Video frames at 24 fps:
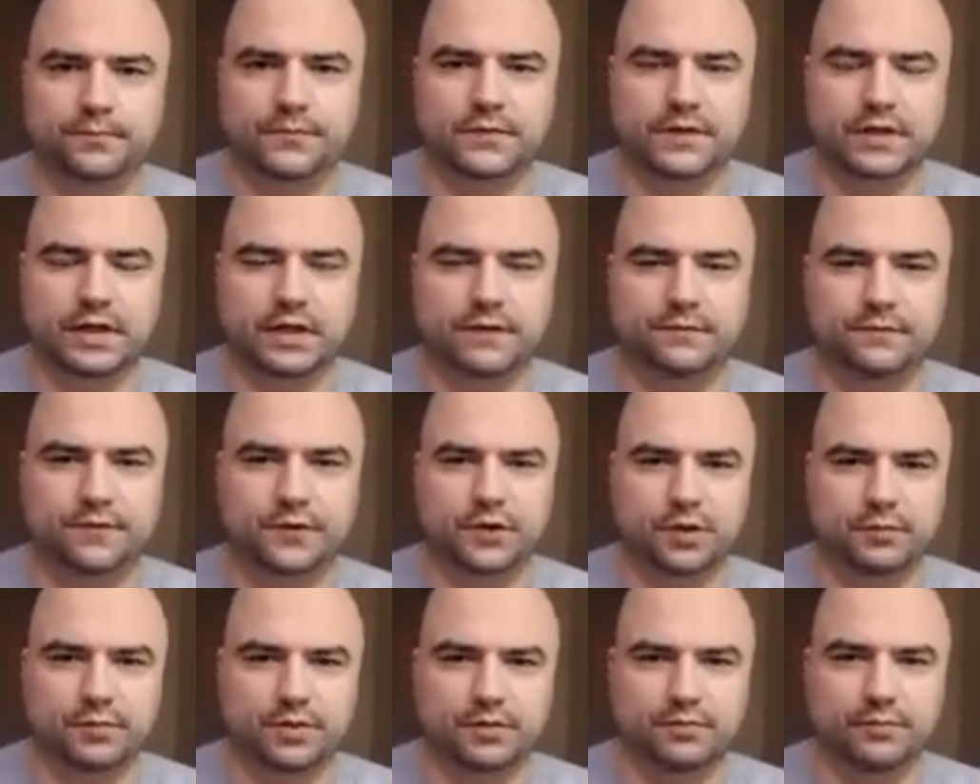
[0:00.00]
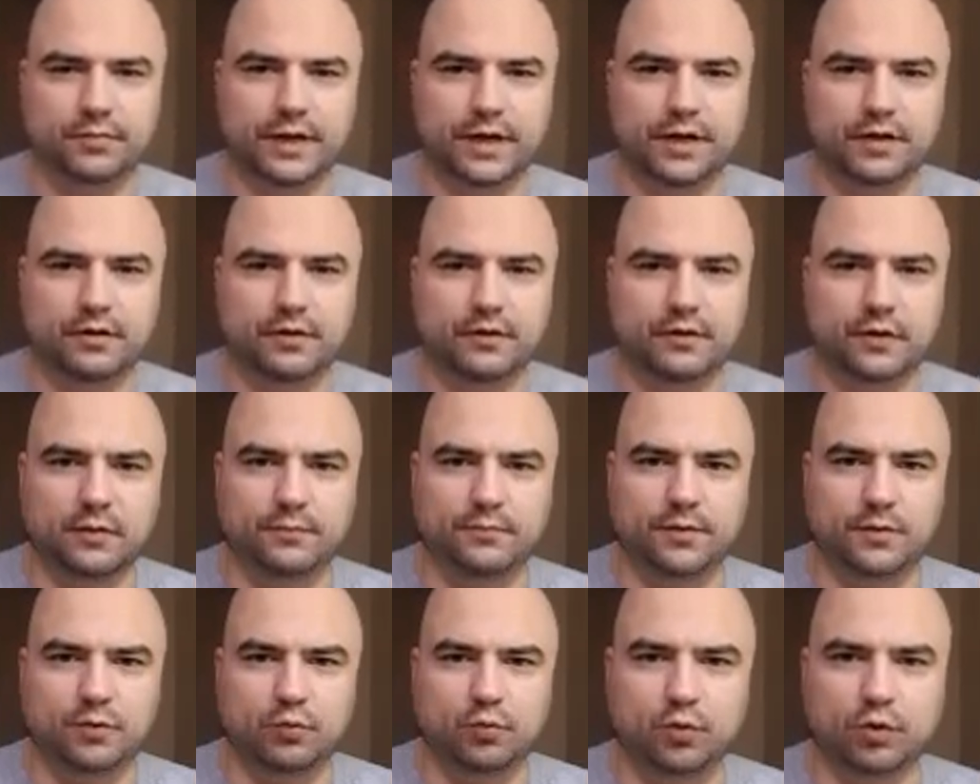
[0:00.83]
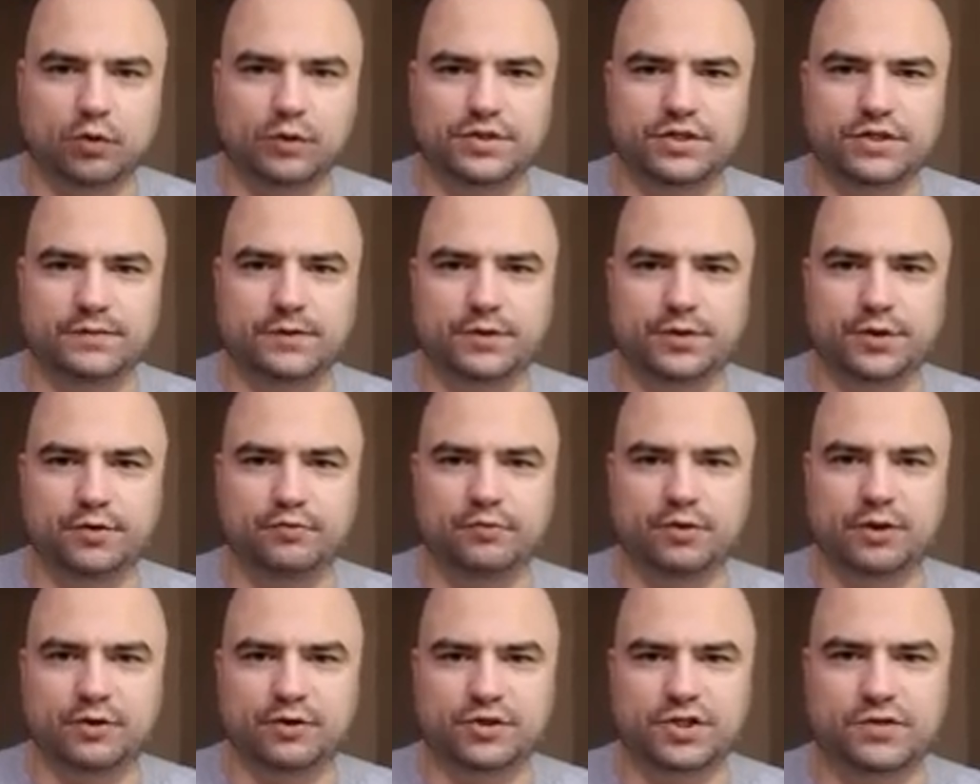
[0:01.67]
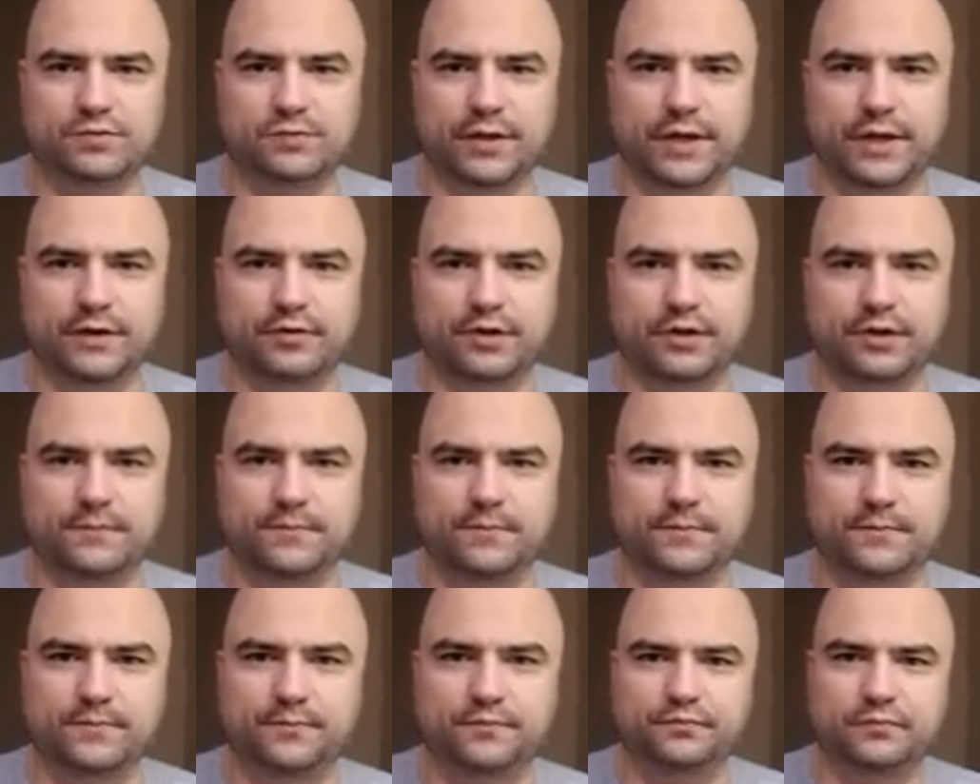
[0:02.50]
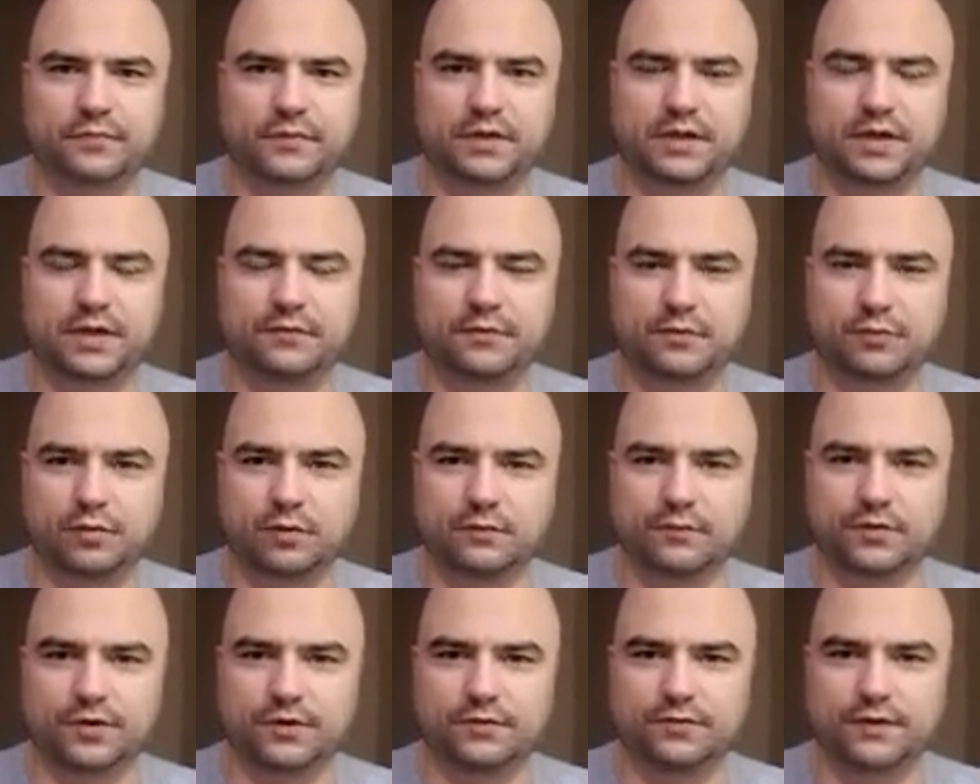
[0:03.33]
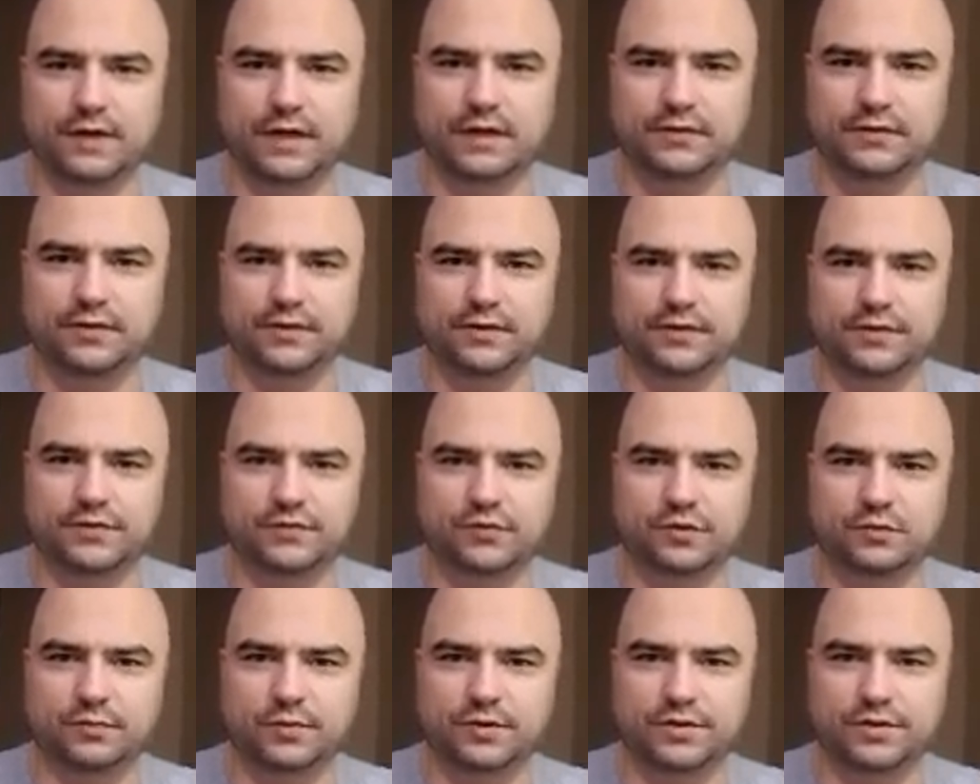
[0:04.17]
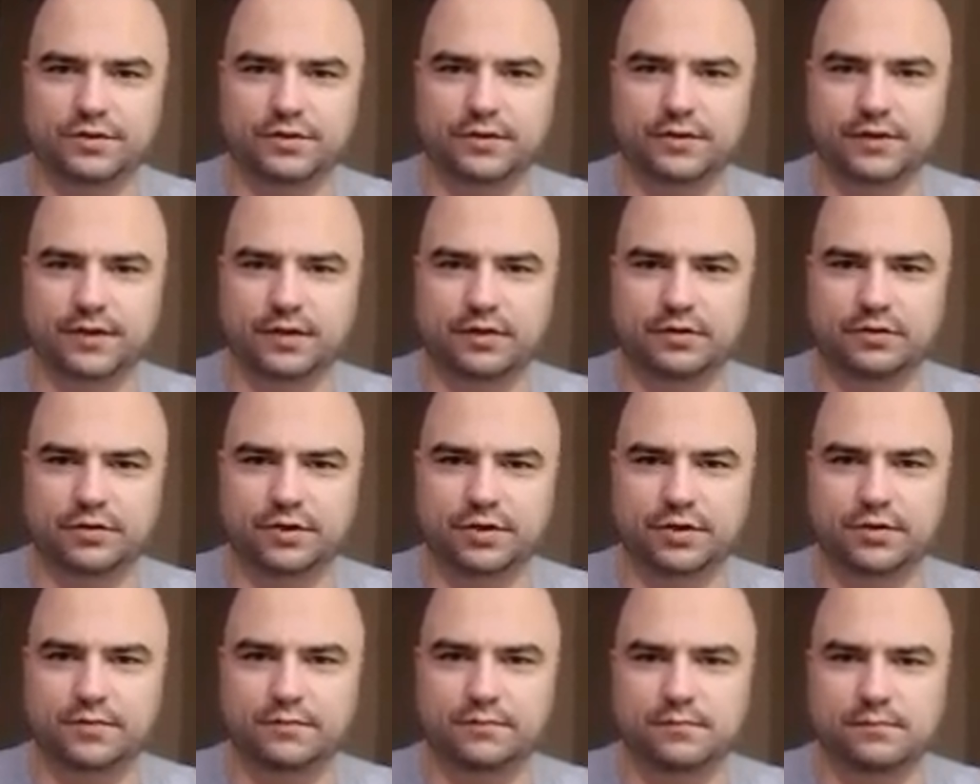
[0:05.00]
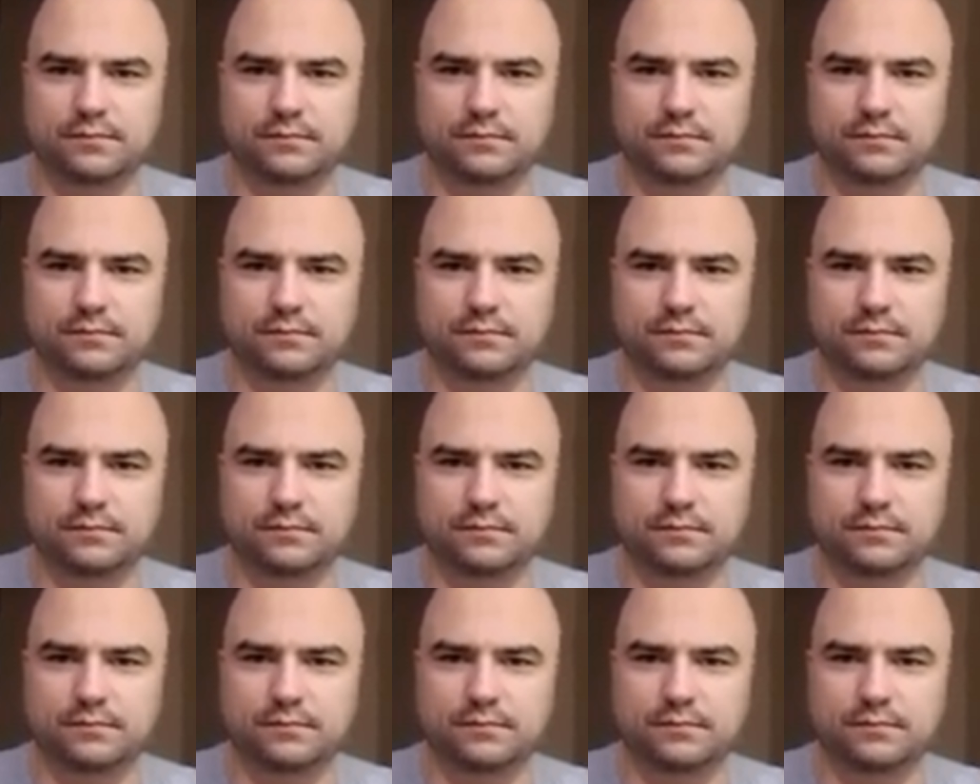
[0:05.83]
I'd feel a bit worse about the relish splattering if it weren't for the fact that this room isn't all that clean.